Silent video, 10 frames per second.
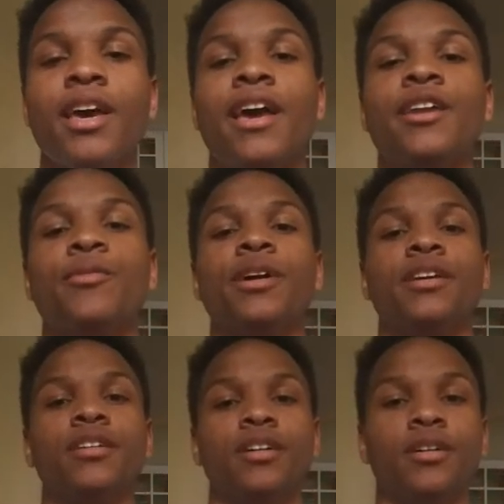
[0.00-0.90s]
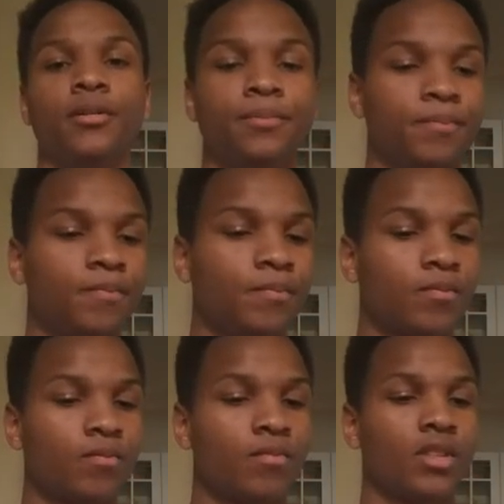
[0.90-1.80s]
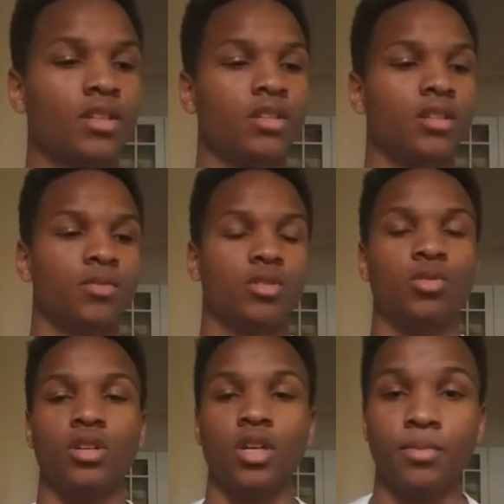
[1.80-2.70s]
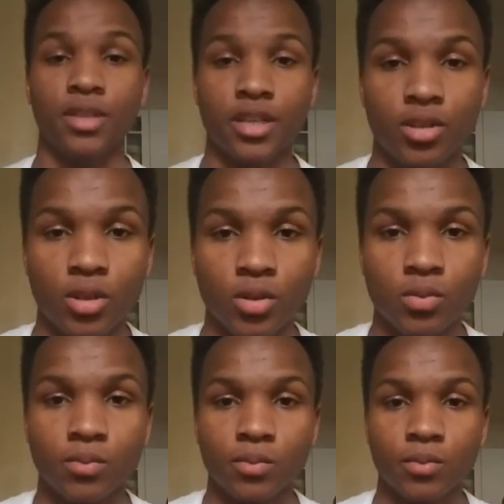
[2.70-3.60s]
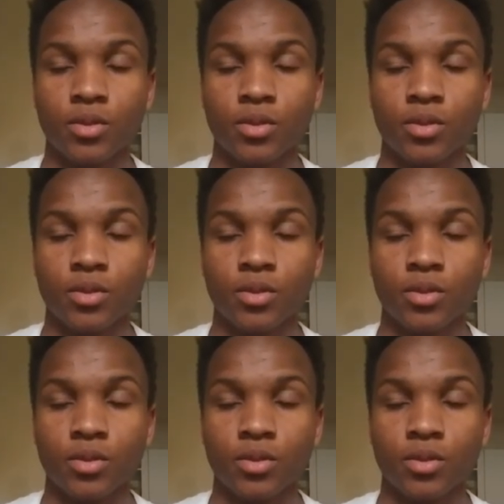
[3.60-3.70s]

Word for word: Anyway, um, just doing an update, you know,